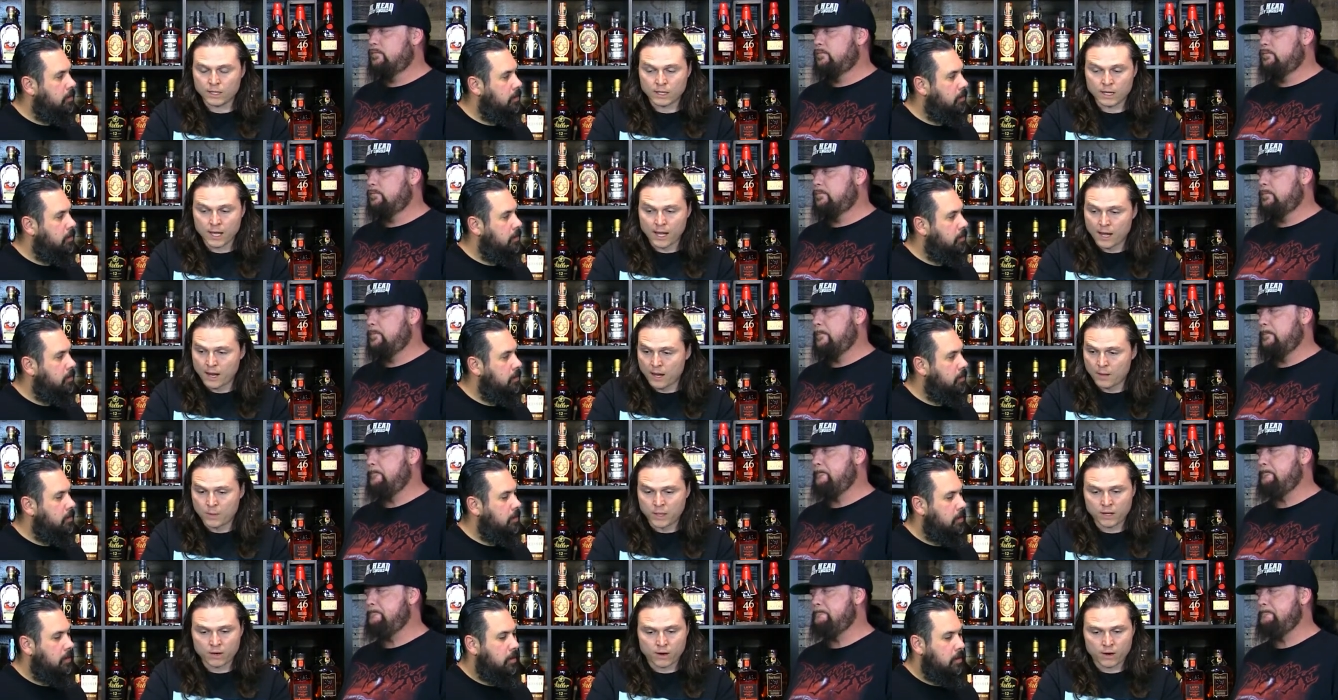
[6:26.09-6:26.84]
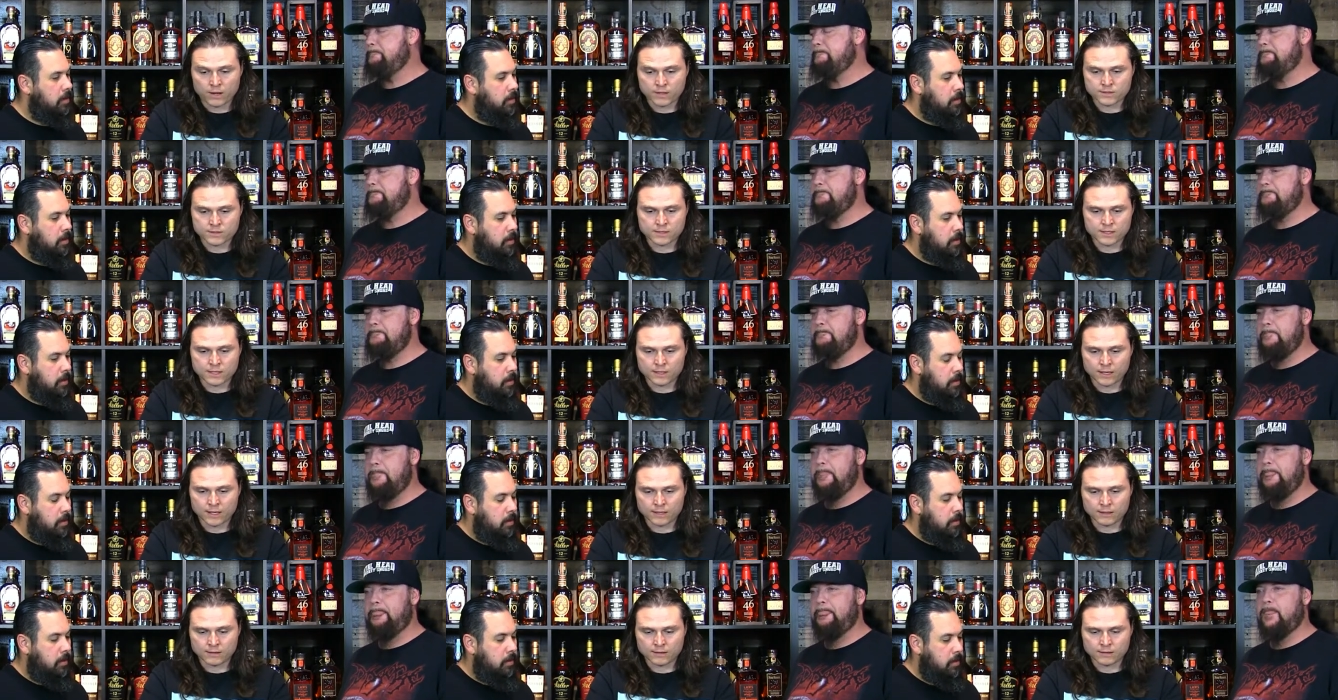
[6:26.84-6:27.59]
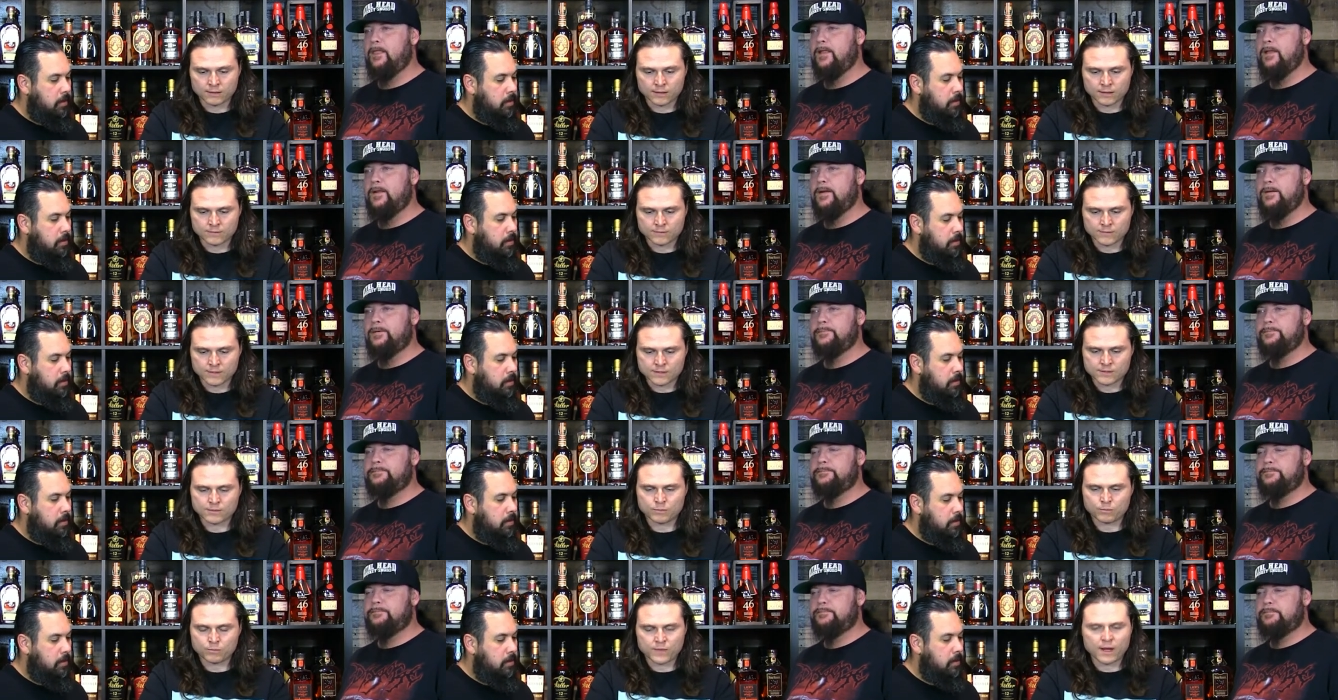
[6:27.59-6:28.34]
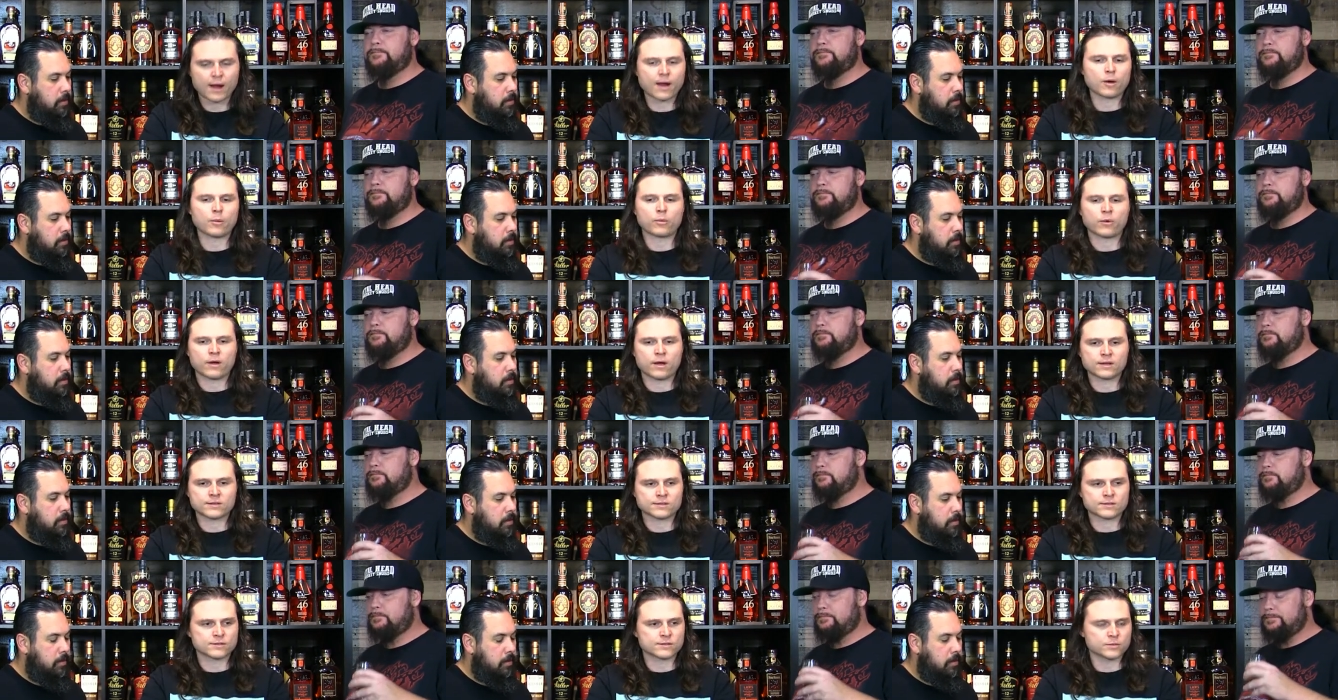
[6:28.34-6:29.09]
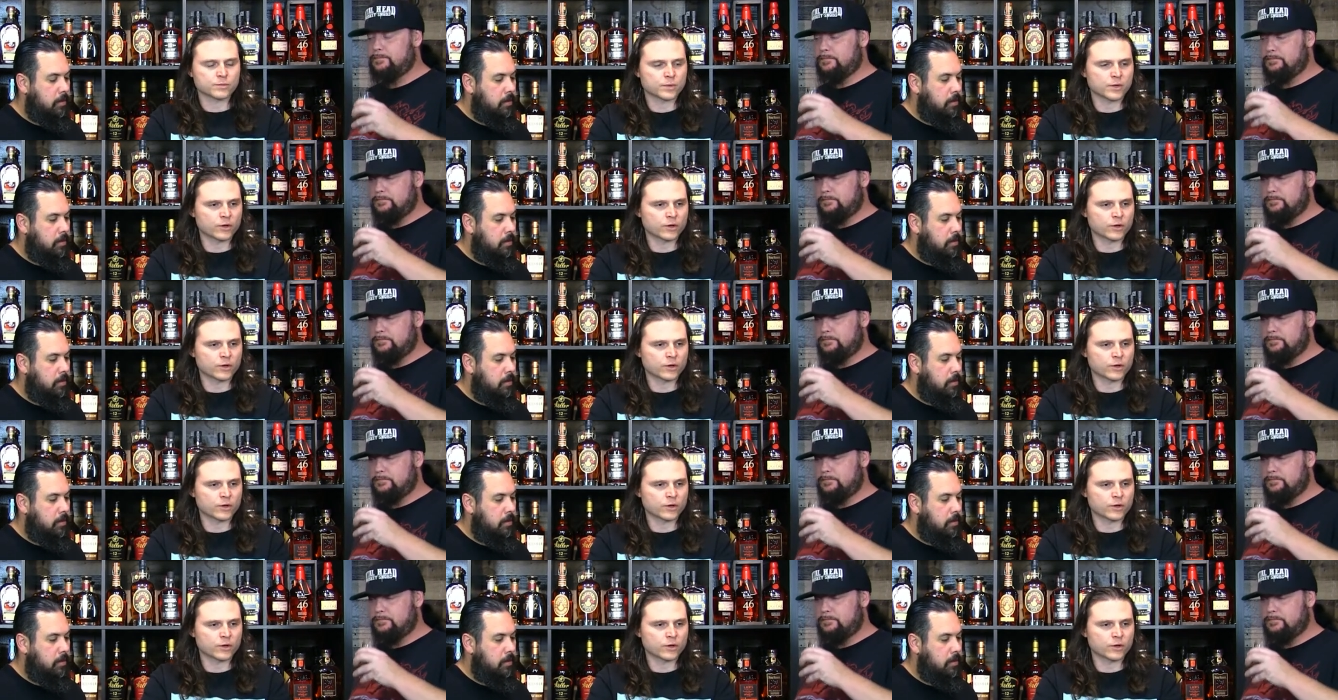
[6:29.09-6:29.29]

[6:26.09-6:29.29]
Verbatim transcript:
Speaker 1: yeah, I mean honestly, like the, this entire process has